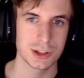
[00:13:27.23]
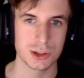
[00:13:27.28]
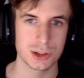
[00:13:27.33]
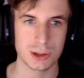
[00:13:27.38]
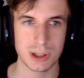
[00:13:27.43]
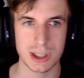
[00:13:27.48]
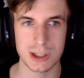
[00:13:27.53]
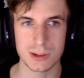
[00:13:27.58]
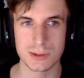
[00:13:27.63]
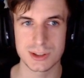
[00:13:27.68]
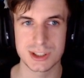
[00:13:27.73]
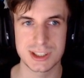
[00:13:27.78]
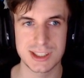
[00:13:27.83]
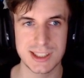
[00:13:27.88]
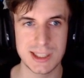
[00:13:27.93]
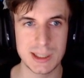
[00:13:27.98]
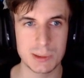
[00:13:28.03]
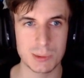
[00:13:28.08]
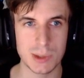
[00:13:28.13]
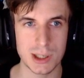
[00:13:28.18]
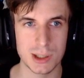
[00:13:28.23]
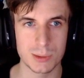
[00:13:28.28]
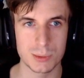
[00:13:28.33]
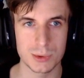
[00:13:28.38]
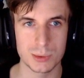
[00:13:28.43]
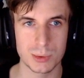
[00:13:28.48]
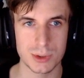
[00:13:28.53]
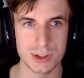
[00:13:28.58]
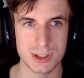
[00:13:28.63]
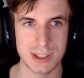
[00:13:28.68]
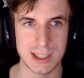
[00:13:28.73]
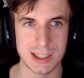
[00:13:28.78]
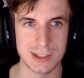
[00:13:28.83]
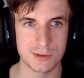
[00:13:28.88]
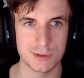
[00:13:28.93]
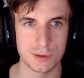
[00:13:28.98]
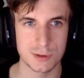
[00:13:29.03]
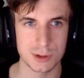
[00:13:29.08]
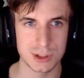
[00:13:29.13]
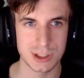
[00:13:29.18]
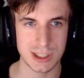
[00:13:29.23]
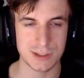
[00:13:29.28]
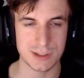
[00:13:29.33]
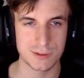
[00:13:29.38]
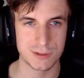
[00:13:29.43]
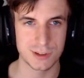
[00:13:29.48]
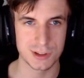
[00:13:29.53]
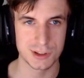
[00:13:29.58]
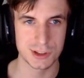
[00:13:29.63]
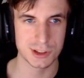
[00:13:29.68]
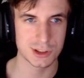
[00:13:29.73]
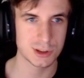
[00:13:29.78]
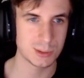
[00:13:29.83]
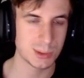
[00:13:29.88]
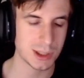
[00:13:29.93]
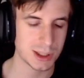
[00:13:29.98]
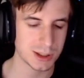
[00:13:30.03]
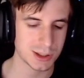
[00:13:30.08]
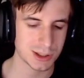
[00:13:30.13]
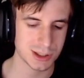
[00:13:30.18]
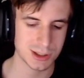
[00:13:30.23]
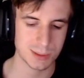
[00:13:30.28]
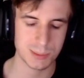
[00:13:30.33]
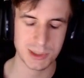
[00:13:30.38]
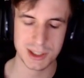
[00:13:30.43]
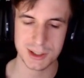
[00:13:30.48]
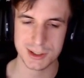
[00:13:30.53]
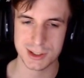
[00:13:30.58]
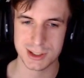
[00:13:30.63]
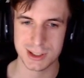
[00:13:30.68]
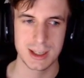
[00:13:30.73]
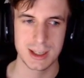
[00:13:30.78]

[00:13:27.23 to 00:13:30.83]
So I don't see why you would want to get Forge Light Filter, to be honest, because